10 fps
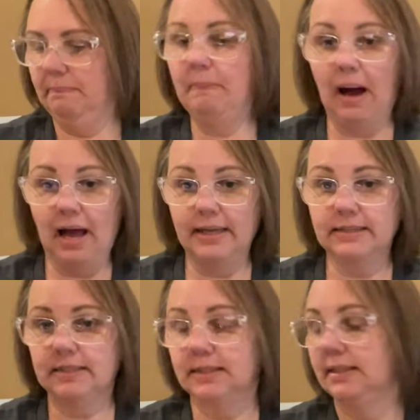
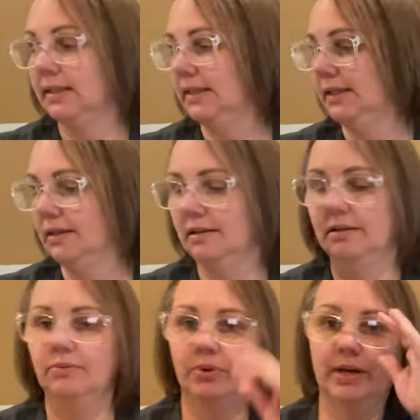But
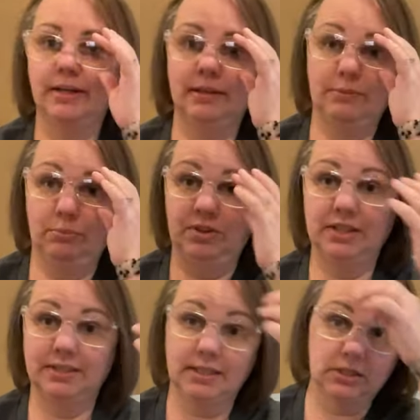we're going to, with
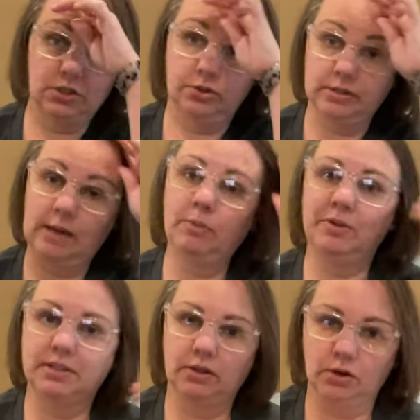his sister who's coming
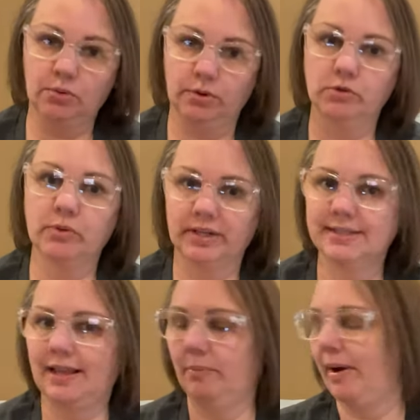with us on the cruise, we're going to
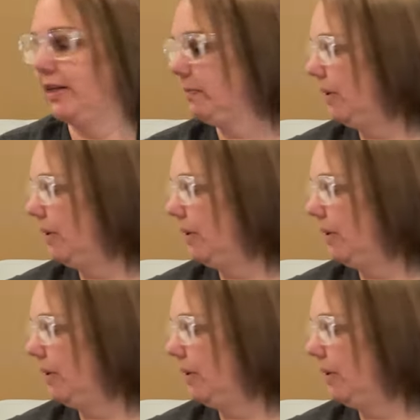celebrate his